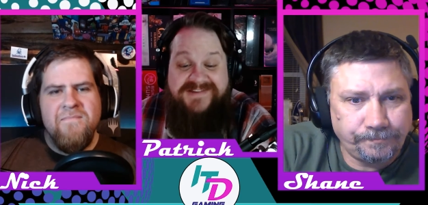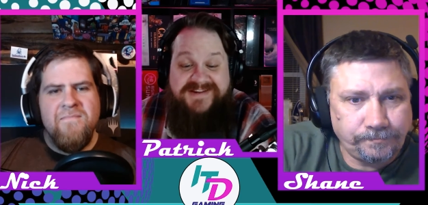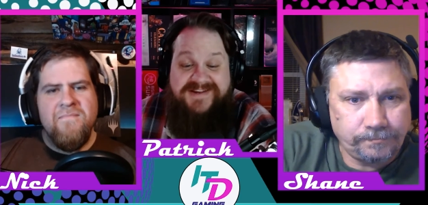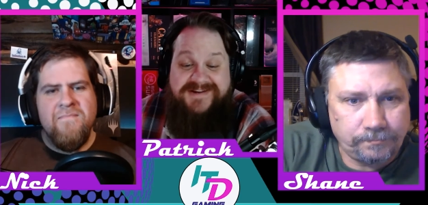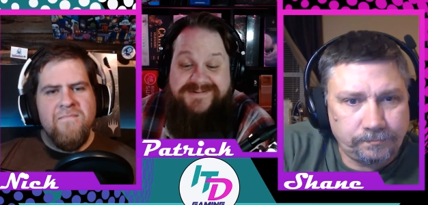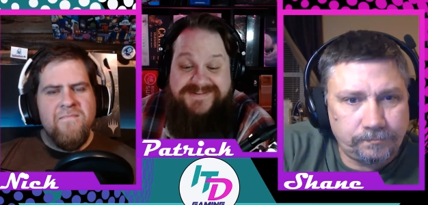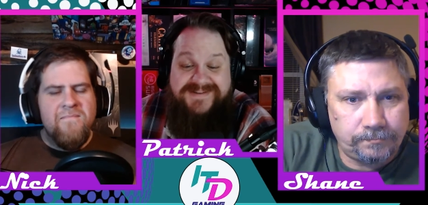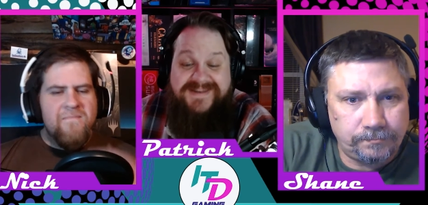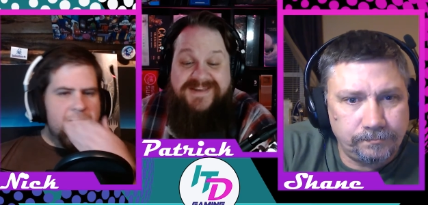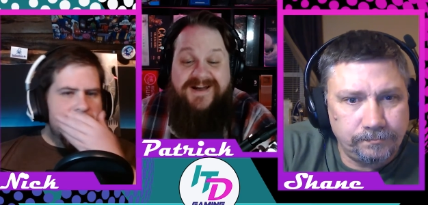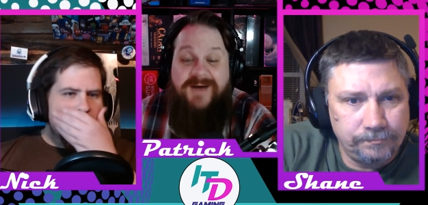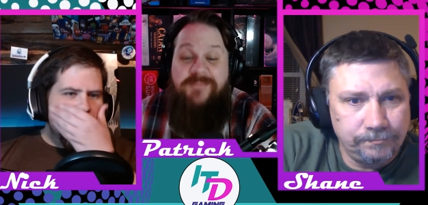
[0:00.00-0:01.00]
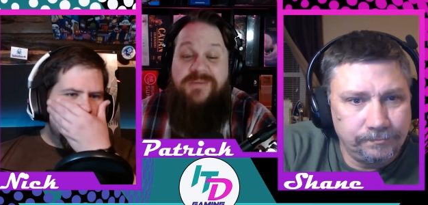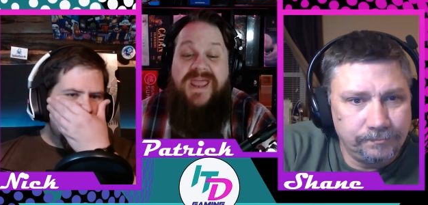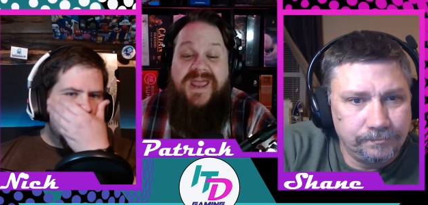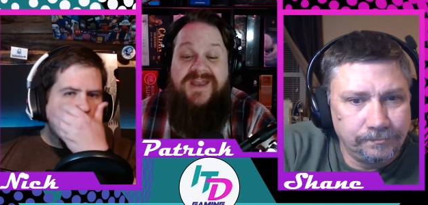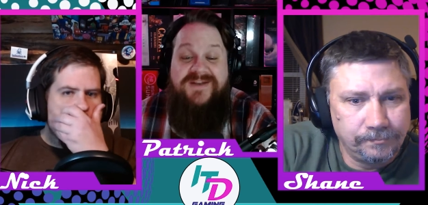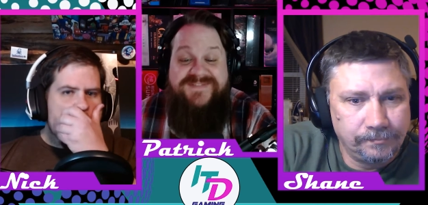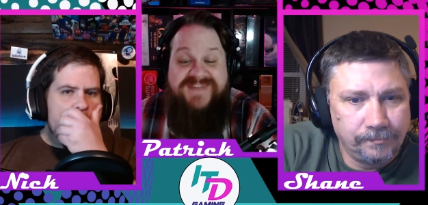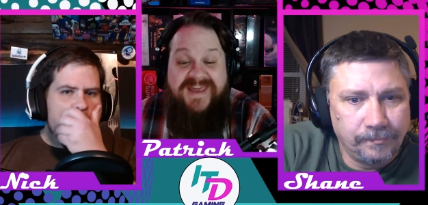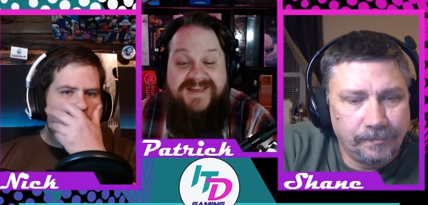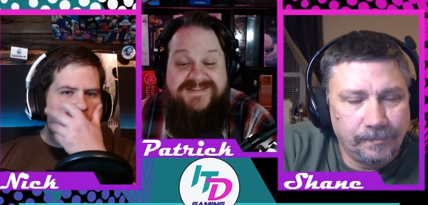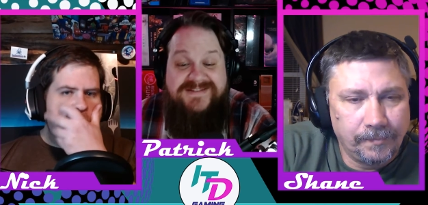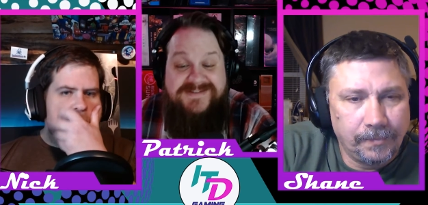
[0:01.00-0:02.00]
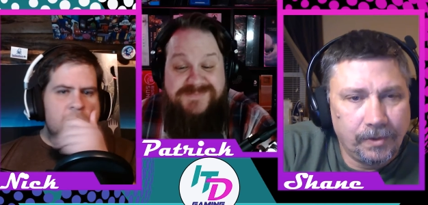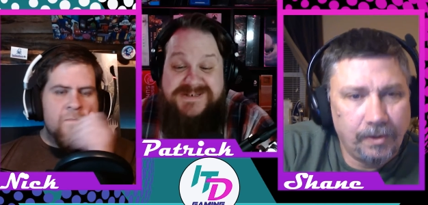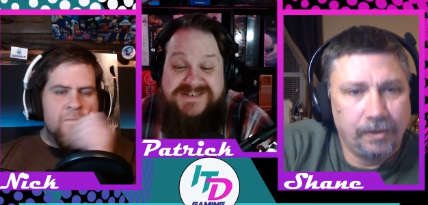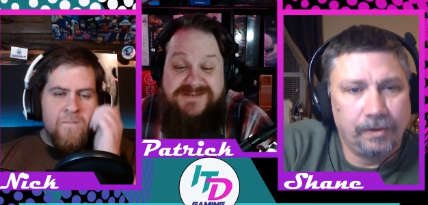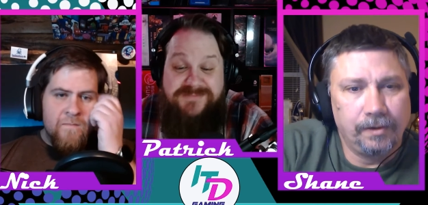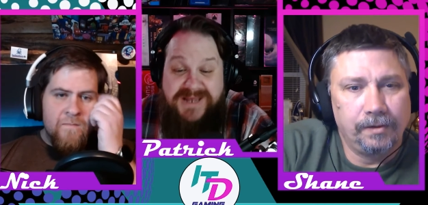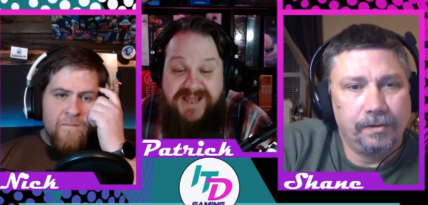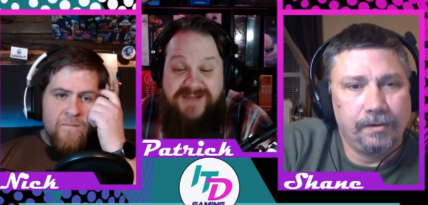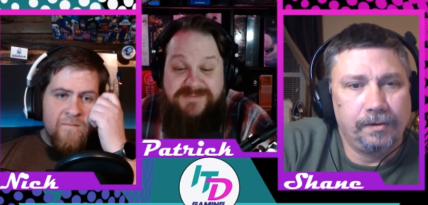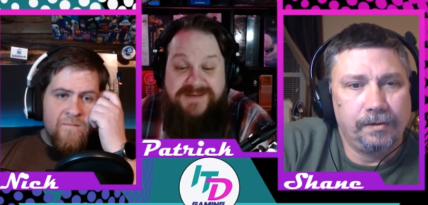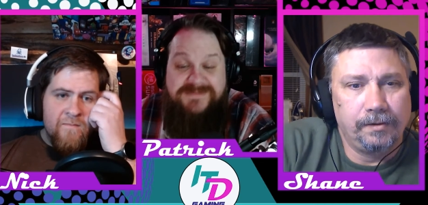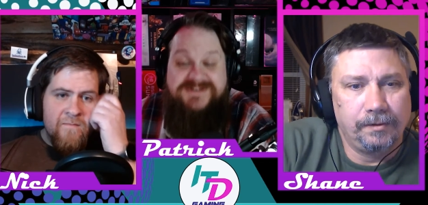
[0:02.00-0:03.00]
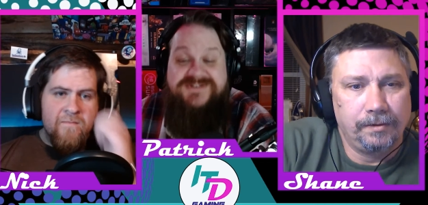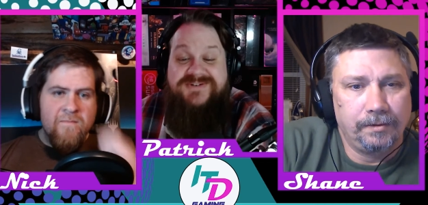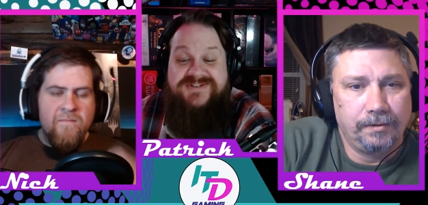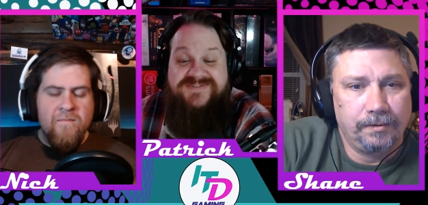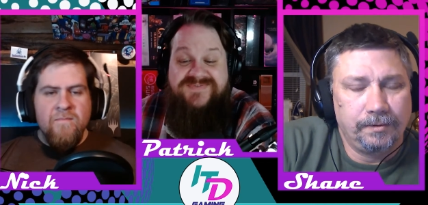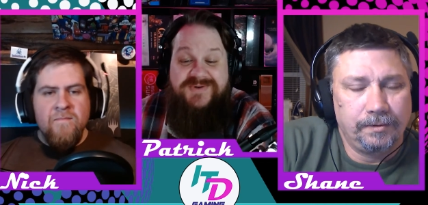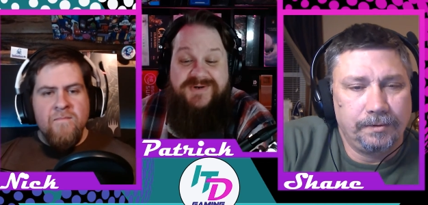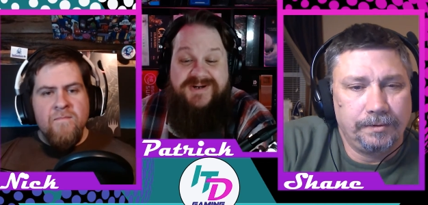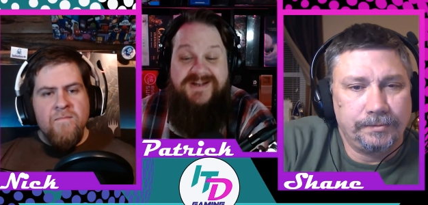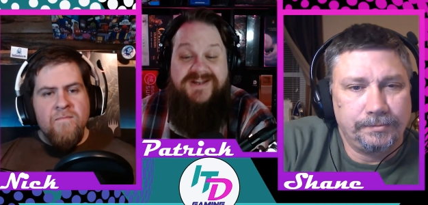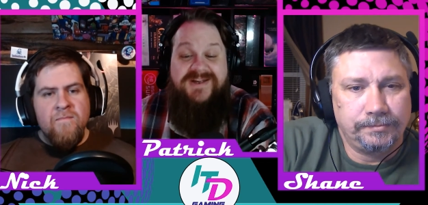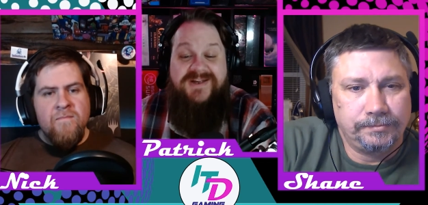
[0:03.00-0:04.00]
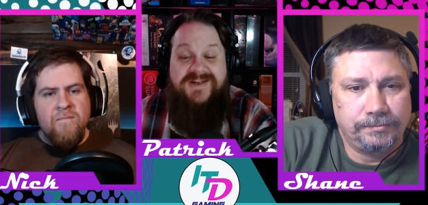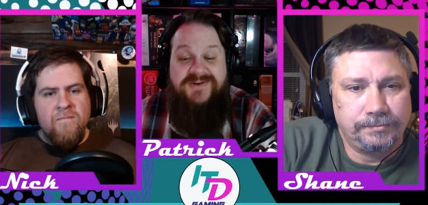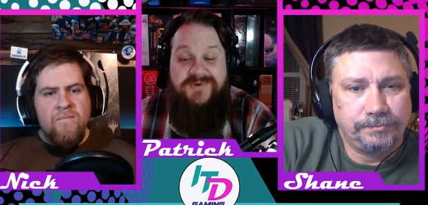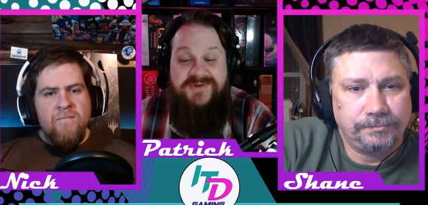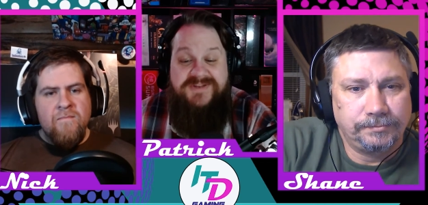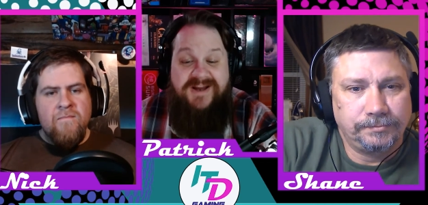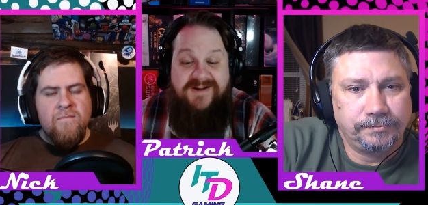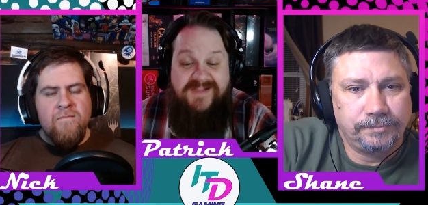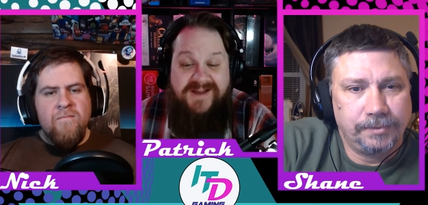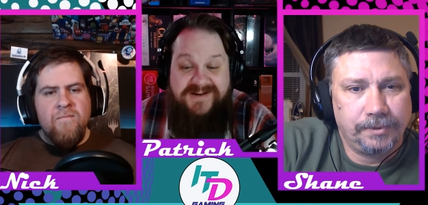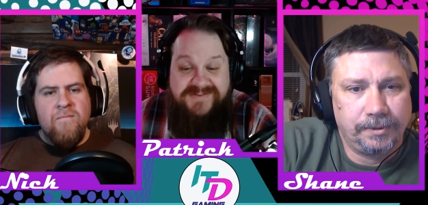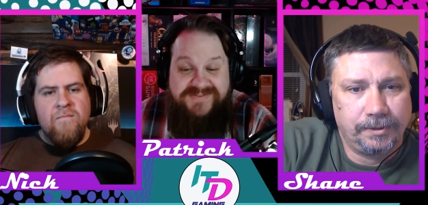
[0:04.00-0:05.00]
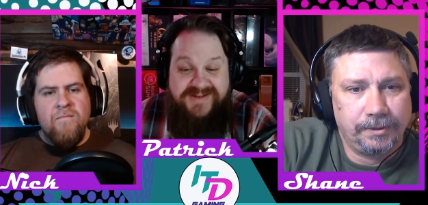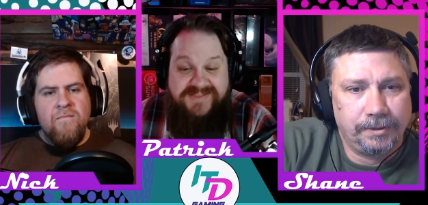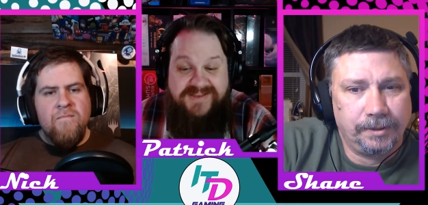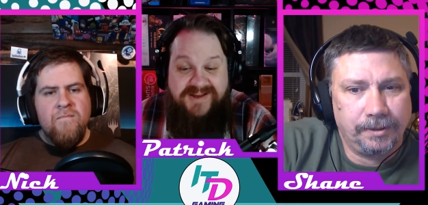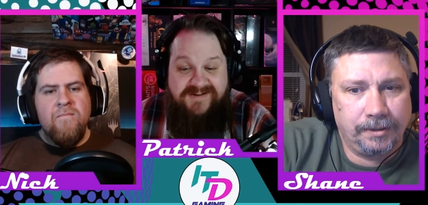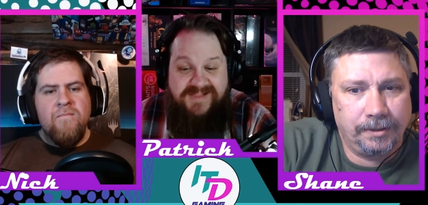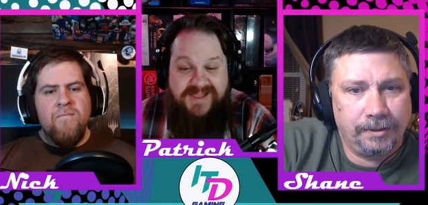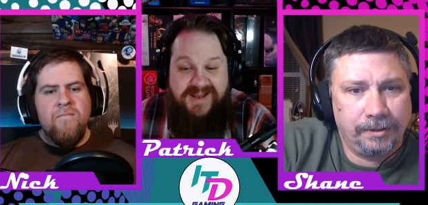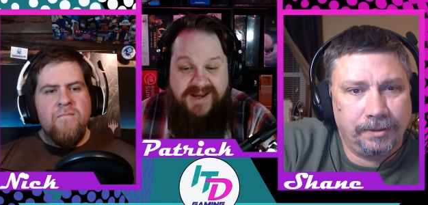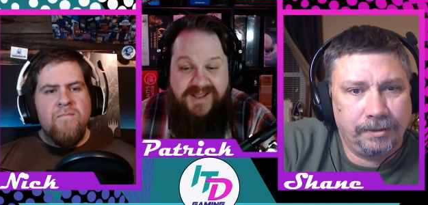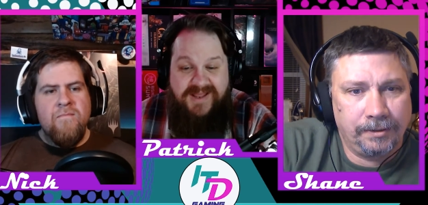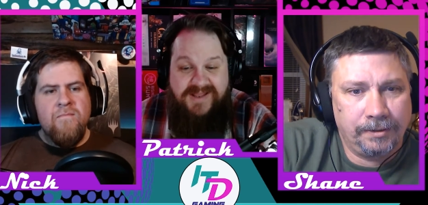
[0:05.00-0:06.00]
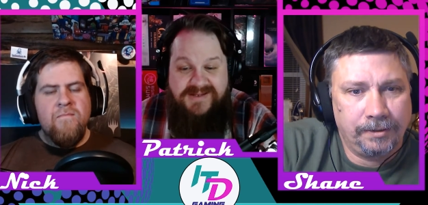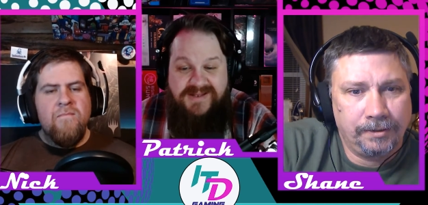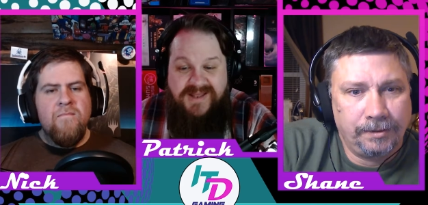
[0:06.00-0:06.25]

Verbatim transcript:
Speaker 1: Like it was a band of Texas, Mississippi, Alabama, Georgia, Florida, North Carolina, South Carolina,